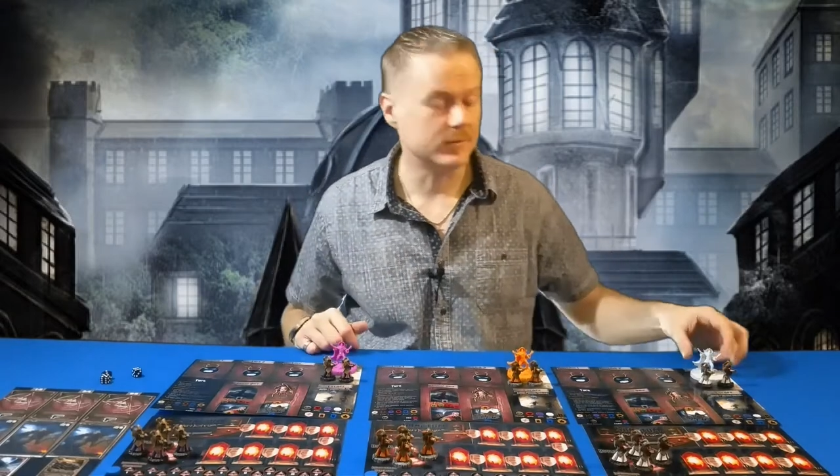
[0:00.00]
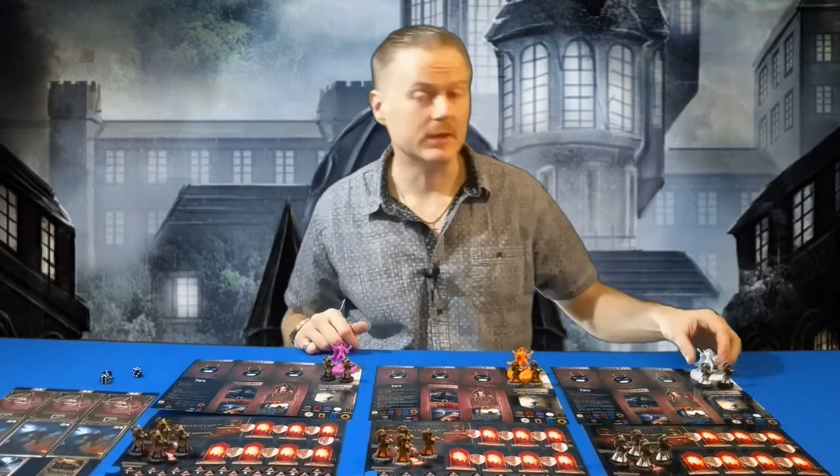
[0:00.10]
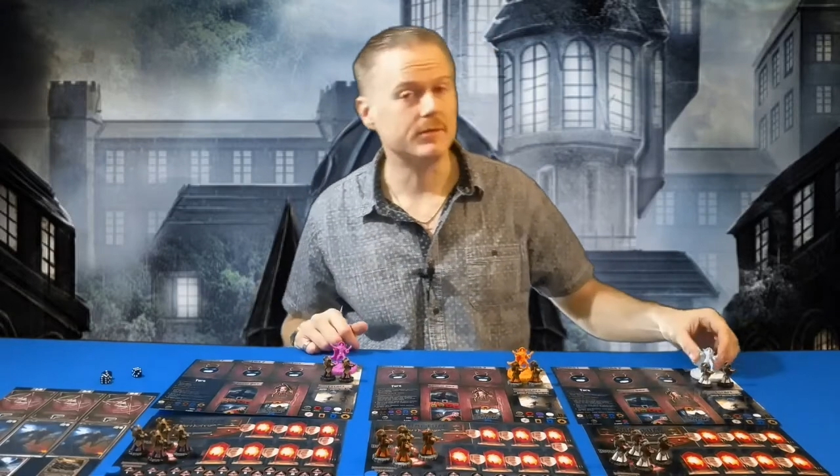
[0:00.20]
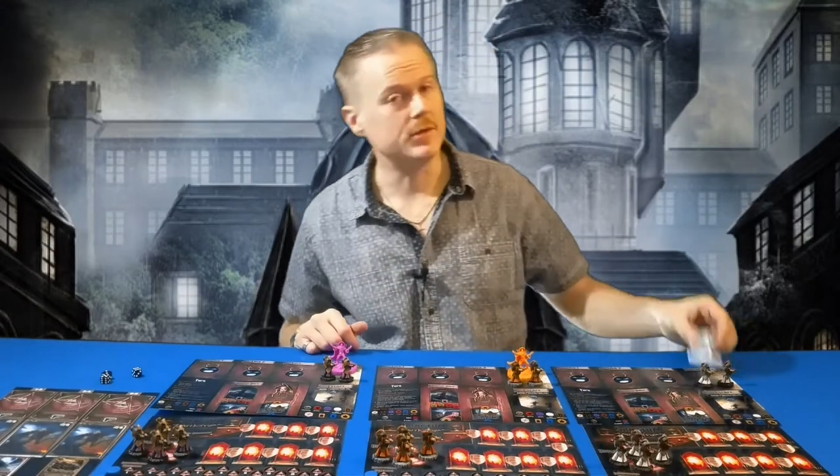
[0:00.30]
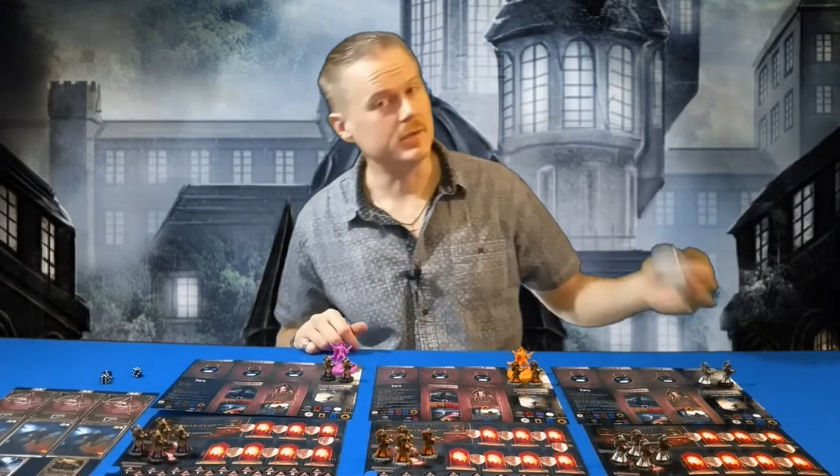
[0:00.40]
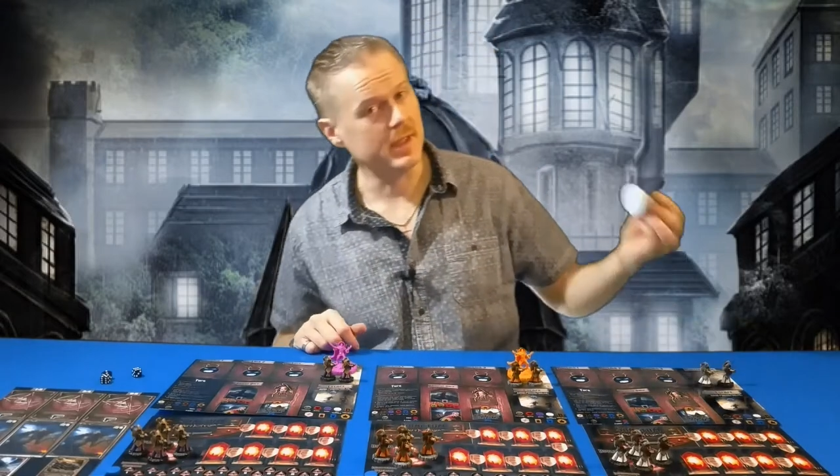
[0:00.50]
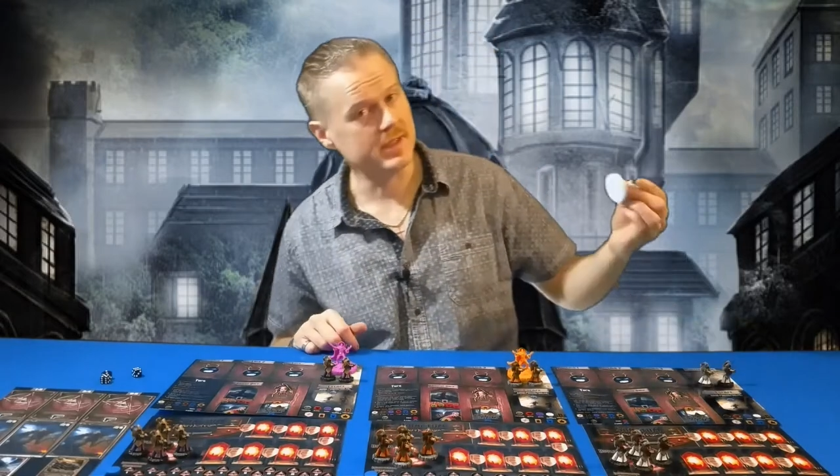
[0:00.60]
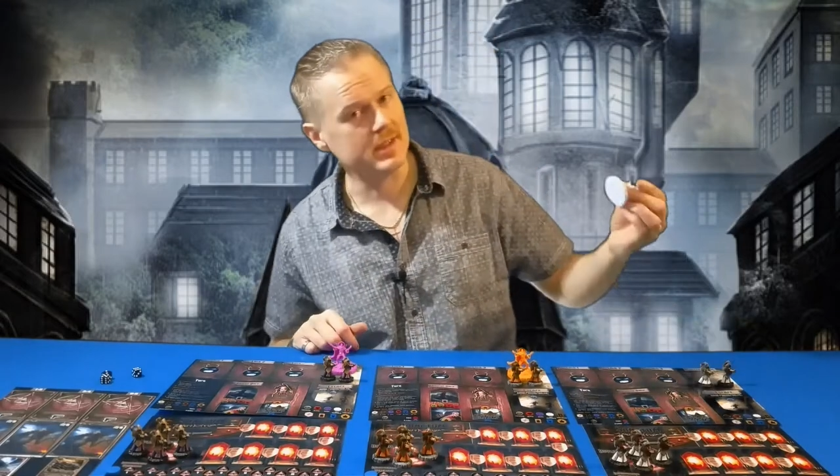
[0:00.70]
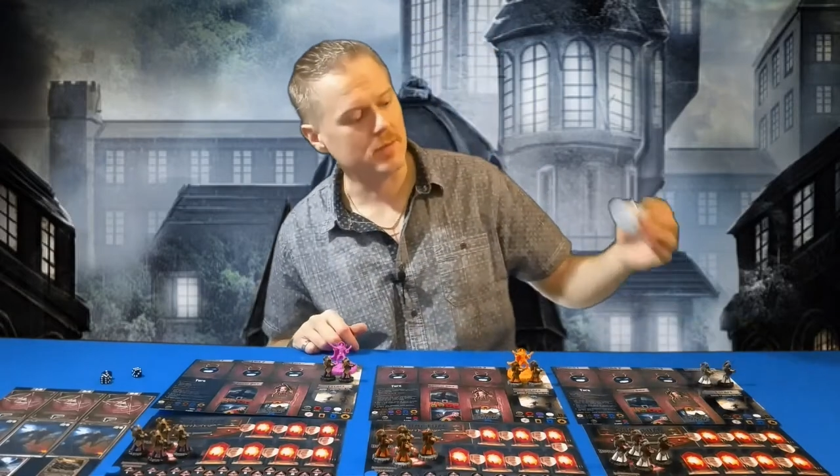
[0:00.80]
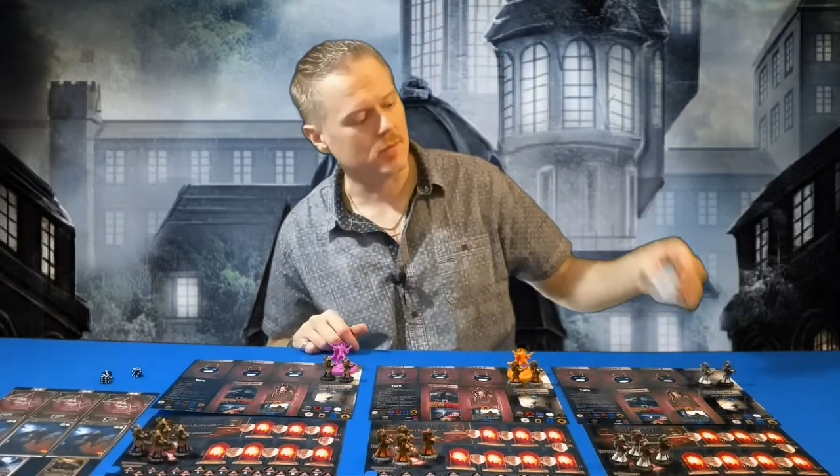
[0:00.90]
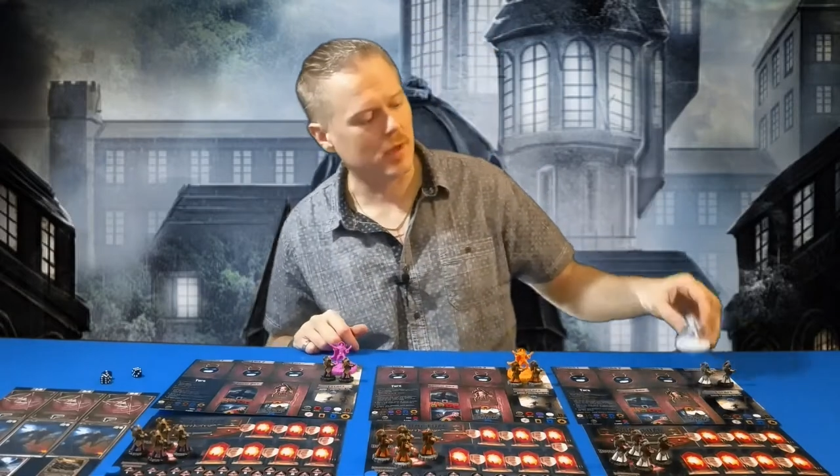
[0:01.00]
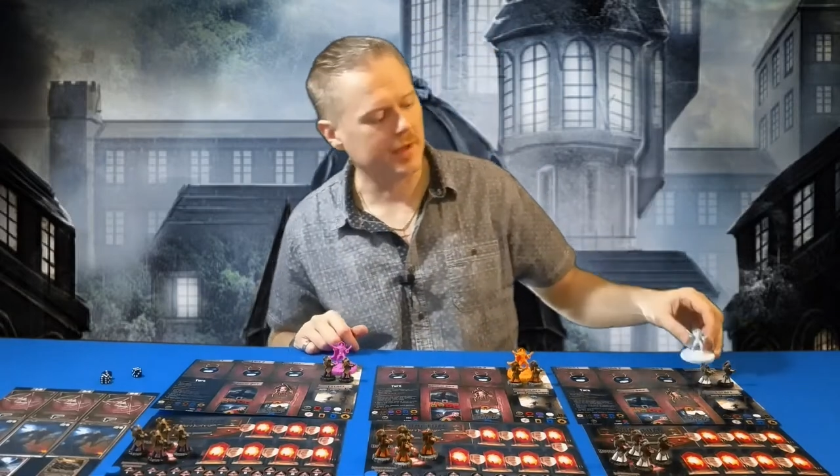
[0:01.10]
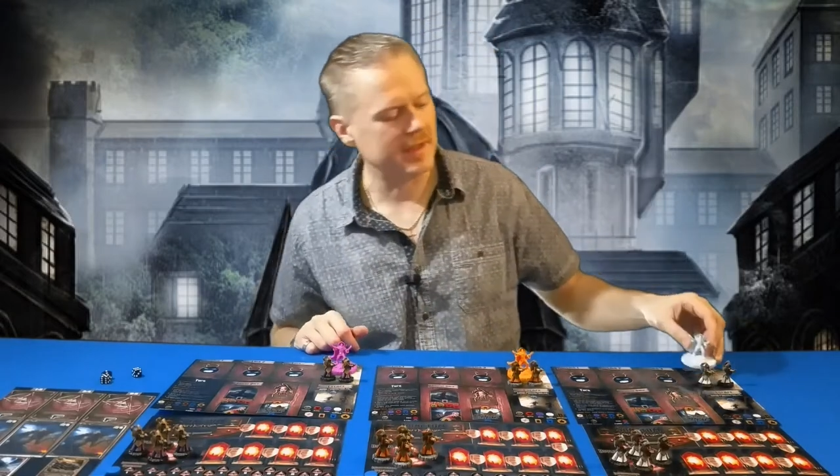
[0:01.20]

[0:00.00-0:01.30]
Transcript: well, you guessed it, we're all